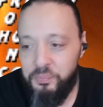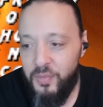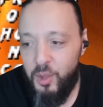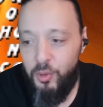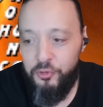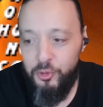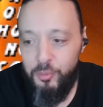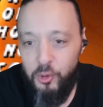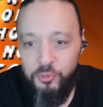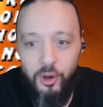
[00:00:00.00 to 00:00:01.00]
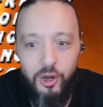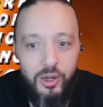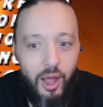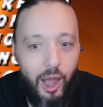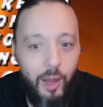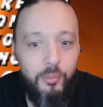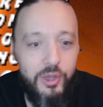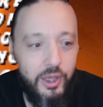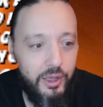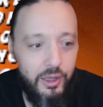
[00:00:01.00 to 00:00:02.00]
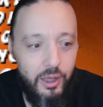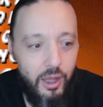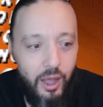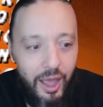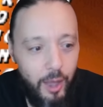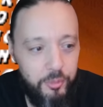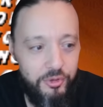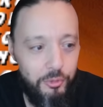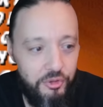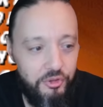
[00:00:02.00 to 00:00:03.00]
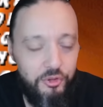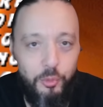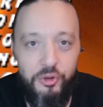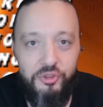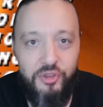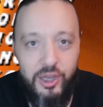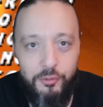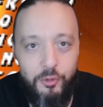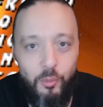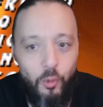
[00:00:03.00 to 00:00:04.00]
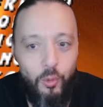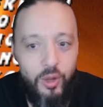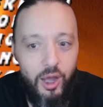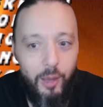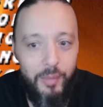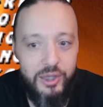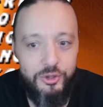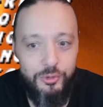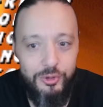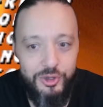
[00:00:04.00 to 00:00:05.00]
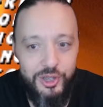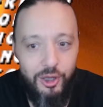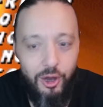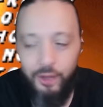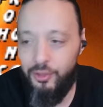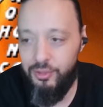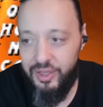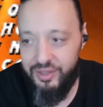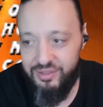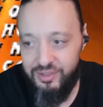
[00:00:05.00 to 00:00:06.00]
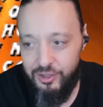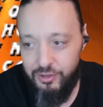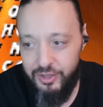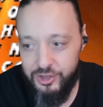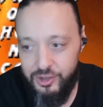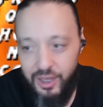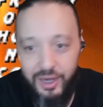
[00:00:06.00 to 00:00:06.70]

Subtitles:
but for the most part, I'm getting absolutely super excited for the Mortal Kombat Trilogy on the Legacy Collection.